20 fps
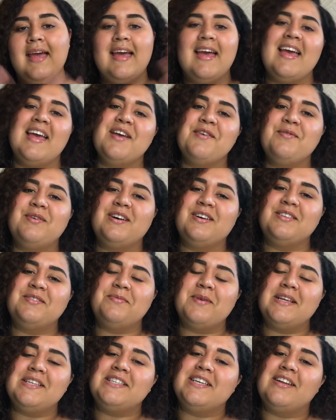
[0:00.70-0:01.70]
Hey, welcome to
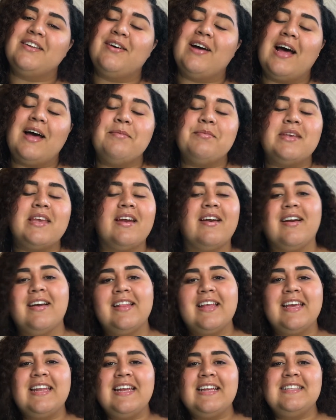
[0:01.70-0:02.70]
my channel. I'm
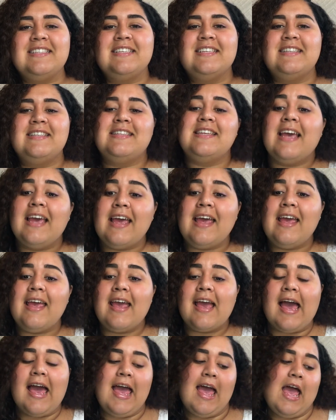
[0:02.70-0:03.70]
Caroline and today
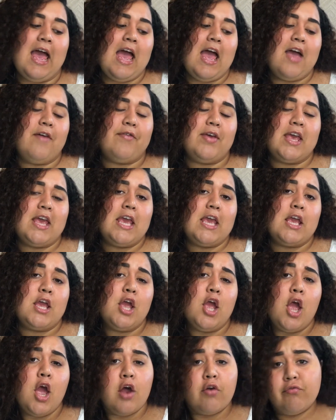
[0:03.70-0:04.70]
I have a
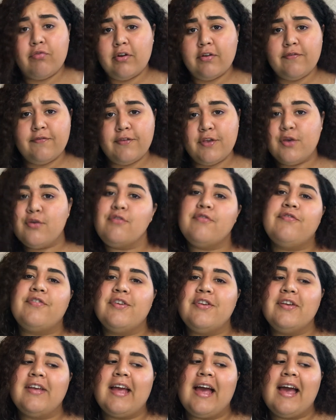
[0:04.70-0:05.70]
review for
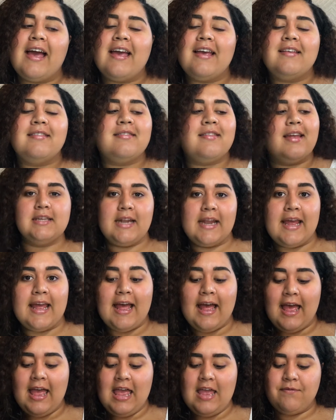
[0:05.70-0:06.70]
you guys. Today
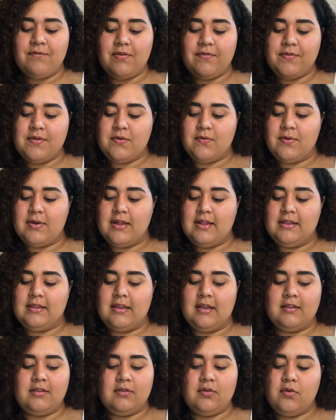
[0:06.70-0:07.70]
I am reviewing
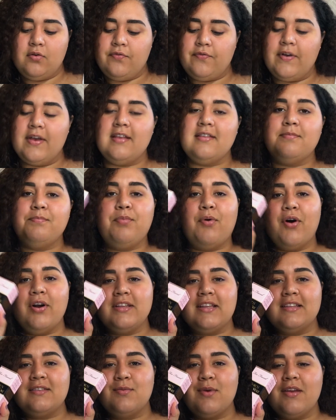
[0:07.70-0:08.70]
the Too Faced
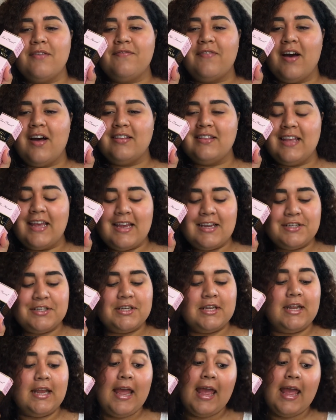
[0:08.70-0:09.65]
Born This Way foundation